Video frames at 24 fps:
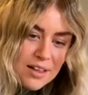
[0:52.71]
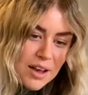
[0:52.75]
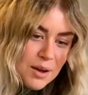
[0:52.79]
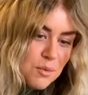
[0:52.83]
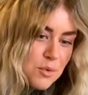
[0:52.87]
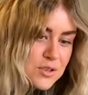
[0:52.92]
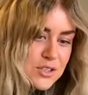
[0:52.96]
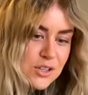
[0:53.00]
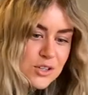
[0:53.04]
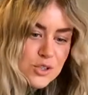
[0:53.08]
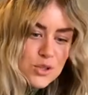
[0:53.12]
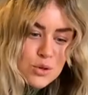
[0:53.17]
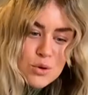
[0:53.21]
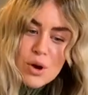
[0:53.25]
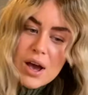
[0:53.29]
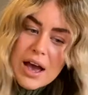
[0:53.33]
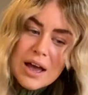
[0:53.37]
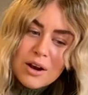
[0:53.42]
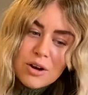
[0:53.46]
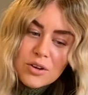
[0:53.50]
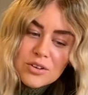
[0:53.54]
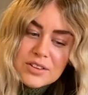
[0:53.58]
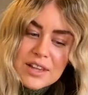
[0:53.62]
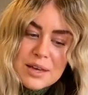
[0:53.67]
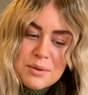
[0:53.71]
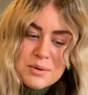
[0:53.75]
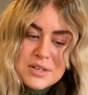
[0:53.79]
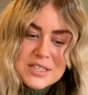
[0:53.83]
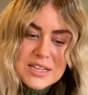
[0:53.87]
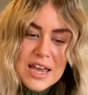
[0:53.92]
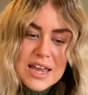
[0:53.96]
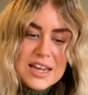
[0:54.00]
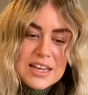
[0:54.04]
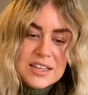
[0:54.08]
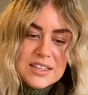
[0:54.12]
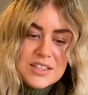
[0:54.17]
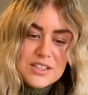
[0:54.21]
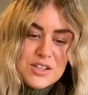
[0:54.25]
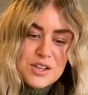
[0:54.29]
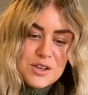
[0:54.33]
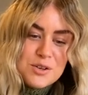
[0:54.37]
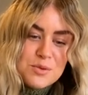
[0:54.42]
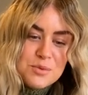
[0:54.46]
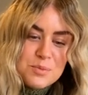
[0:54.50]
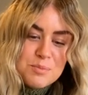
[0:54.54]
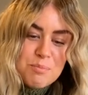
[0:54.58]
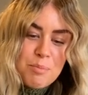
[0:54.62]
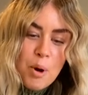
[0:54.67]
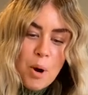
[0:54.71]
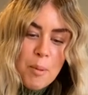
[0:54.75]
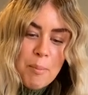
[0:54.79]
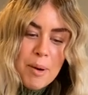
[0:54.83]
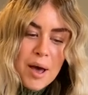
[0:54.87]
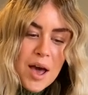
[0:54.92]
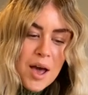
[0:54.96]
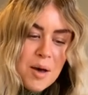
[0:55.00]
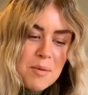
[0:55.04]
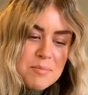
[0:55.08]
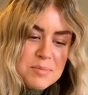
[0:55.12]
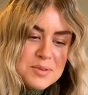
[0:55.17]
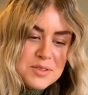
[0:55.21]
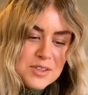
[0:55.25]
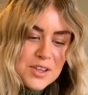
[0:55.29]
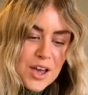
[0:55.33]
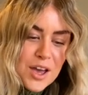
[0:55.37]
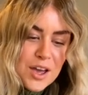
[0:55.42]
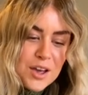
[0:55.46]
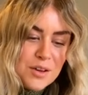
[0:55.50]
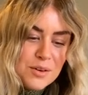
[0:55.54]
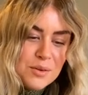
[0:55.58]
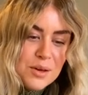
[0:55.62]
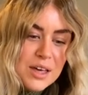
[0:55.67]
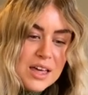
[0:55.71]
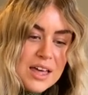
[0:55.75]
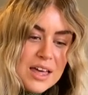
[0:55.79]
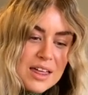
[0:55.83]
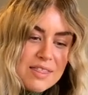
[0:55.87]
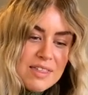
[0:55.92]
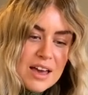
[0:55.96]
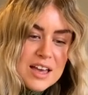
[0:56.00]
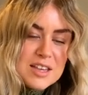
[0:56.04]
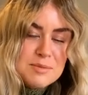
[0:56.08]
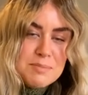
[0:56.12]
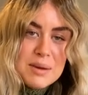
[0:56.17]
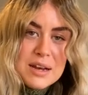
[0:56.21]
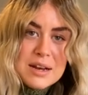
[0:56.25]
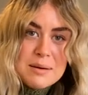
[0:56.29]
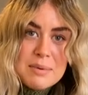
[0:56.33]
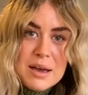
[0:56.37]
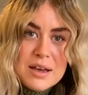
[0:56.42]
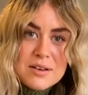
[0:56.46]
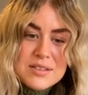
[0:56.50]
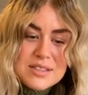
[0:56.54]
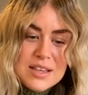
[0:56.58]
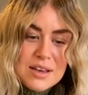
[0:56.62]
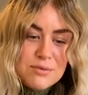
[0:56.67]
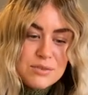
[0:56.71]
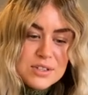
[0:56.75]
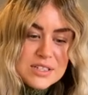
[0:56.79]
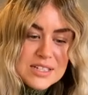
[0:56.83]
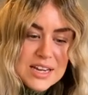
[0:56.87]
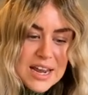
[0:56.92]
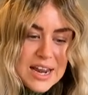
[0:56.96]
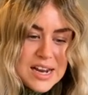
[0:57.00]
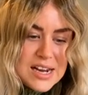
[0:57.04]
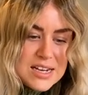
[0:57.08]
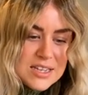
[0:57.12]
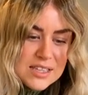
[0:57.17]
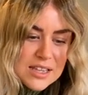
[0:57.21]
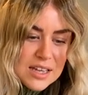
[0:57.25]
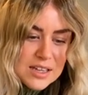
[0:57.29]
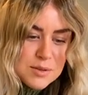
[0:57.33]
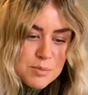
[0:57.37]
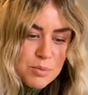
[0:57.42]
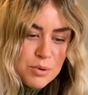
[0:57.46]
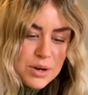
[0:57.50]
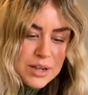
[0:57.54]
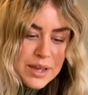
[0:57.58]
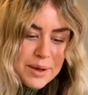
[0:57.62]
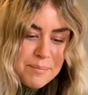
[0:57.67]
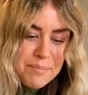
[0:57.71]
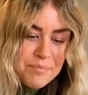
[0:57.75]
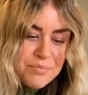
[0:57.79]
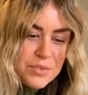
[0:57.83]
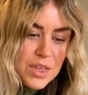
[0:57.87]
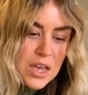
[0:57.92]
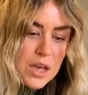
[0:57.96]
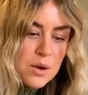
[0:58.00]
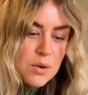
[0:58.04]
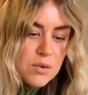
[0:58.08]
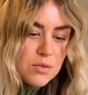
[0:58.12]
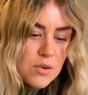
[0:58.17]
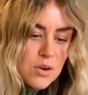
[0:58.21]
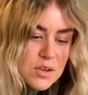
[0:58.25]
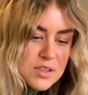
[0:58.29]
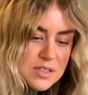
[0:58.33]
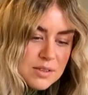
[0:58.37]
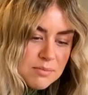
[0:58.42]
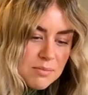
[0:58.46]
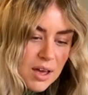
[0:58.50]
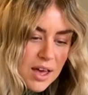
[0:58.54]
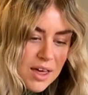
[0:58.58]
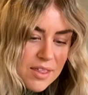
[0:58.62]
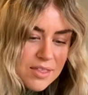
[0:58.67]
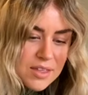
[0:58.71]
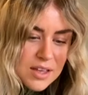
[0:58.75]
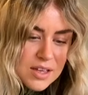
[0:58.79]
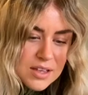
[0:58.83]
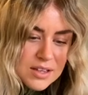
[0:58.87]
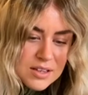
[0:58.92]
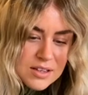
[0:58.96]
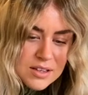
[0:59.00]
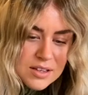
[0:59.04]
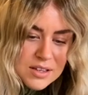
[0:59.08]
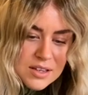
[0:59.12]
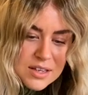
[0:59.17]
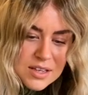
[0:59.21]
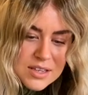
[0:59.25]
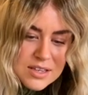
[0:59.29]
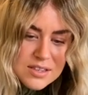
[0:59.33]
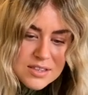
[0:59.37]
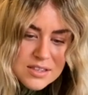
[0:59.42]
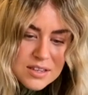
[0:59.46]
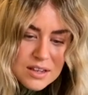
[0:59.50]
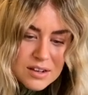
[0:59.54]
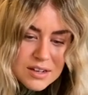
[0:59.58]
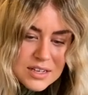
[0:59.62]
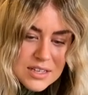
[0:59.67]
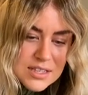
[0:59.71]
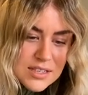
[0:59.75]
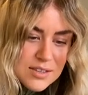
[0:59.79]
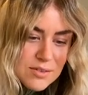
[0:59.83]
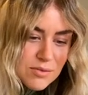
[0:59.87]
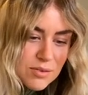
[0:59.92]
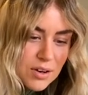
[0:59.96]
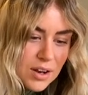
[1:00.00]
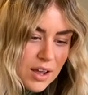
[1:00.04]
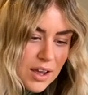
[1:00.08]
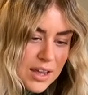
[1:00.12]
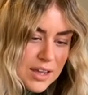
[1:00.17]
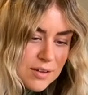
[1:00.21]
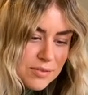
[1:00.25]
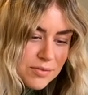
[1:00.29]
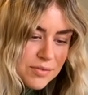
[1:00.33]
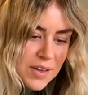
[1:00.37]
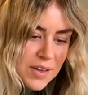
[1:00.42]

I wasn't sure how long they would take to pop up, so that's been about 7 days, so that's brilliant. We've got some other signs of life